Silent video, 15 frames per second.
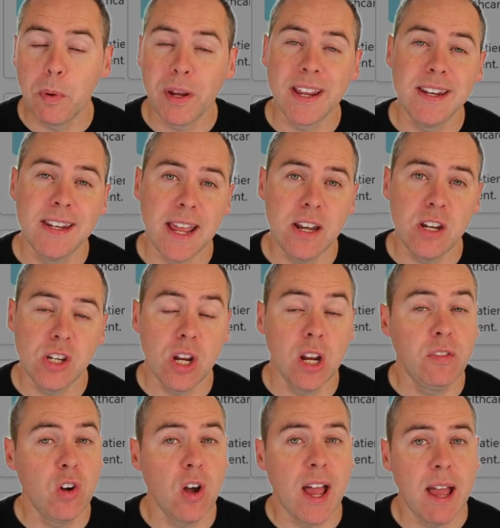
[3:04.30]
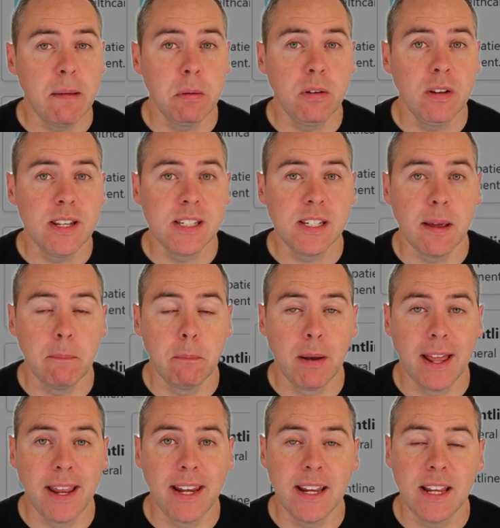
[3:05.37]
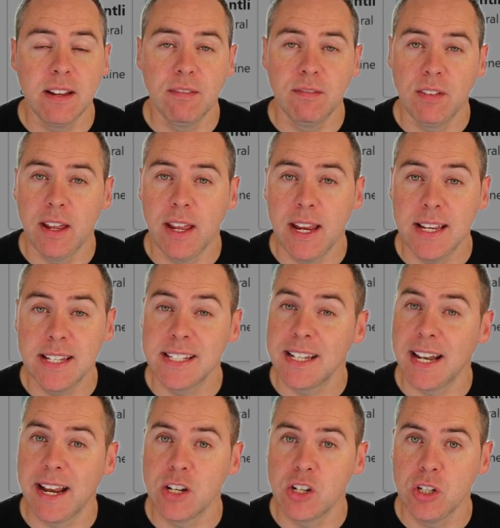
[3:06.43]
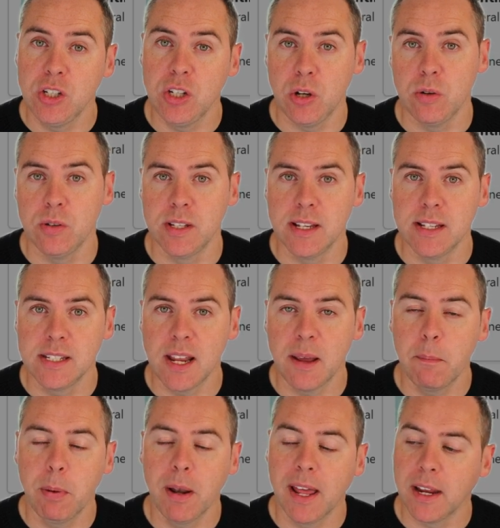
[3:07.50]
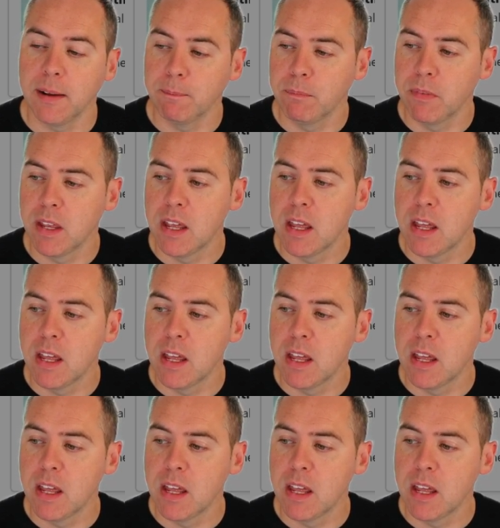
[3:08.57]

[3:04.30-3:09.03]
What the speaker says: What we can then do if you're happy with this template is select use this template.